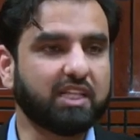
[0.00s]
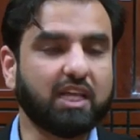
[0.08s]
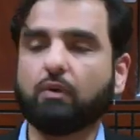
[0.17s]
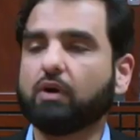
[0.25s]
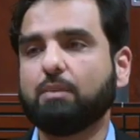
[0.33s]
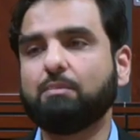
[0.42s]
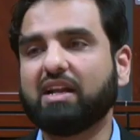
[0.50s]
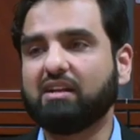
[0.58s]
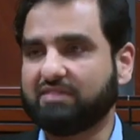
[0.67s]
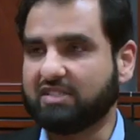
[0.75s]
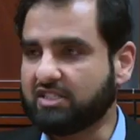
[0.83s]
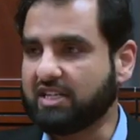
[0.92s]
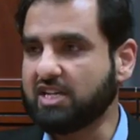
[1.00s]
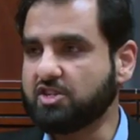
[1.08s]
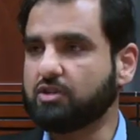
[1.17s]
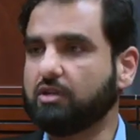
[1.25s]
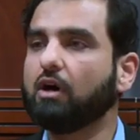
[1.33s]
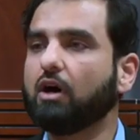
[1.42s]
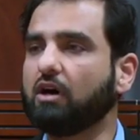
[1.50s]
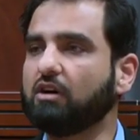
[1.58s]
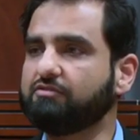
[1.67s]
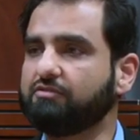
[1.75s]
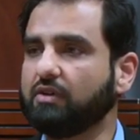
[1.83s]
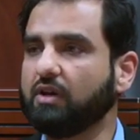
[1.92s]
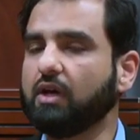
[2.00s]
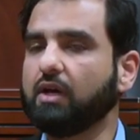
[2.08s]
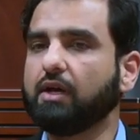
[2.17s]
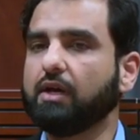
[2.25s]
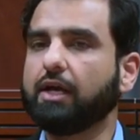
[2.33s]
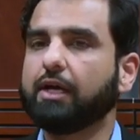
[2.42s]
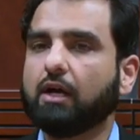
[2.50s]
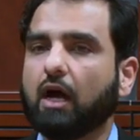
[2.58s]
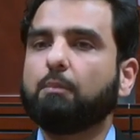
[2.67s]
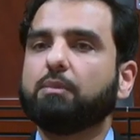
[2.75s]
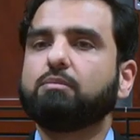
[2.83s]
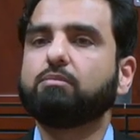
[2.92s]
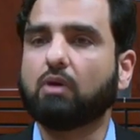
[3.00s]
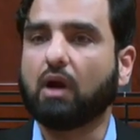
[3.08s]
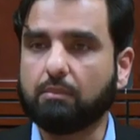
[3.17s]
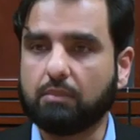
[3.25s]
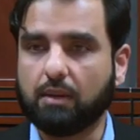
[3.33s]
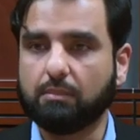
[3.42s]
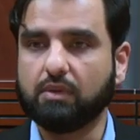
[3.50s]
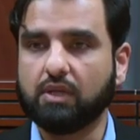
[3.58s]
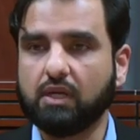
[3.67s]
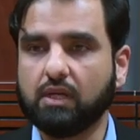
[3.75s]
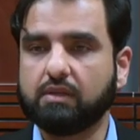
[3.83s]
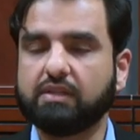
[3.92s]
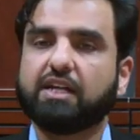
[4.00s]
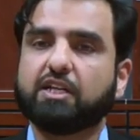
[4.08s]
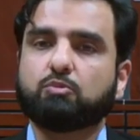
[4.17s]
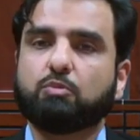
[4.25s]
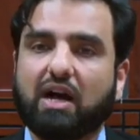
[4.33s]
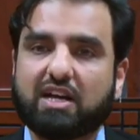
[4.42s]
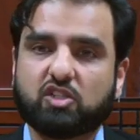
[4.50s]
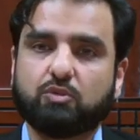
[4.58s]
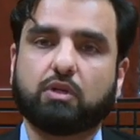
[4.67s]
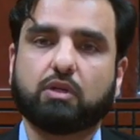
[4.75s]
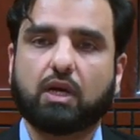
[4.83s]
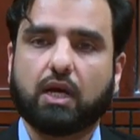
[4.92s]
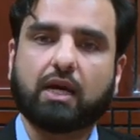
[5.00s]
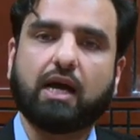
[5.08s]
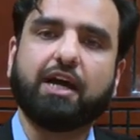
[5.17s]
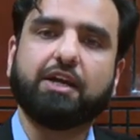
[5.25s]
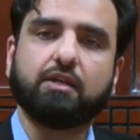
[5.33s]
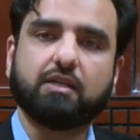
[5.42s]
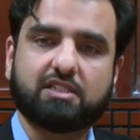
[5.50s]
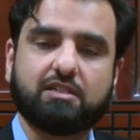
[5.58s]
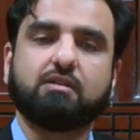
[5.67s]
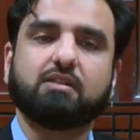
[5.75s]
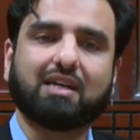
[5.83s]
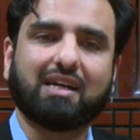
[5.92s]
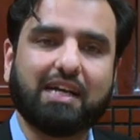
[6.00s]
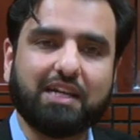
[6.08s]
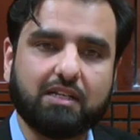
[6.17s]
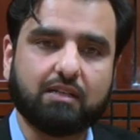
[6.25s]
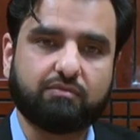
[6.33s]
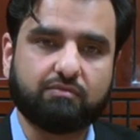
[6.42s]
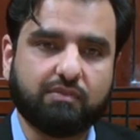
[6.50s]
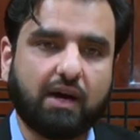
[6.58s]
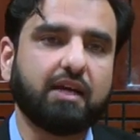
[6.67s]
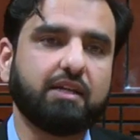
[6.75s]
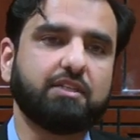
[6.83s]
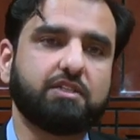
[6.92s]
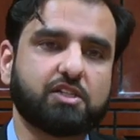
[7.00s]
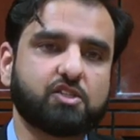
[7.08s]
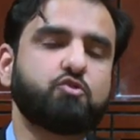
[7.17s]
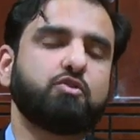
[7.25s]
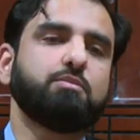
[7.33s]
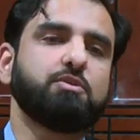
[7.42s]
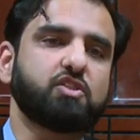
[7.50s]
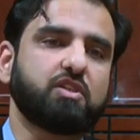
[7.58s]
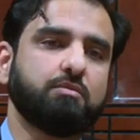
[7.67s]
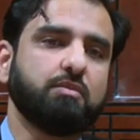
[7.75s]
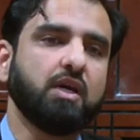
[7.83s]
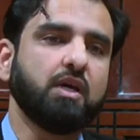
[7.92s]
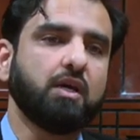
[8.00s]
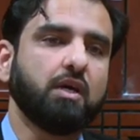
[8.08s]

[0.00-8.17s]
but they were a manifestation of a common problem that is possible, a certain kind of violent extremism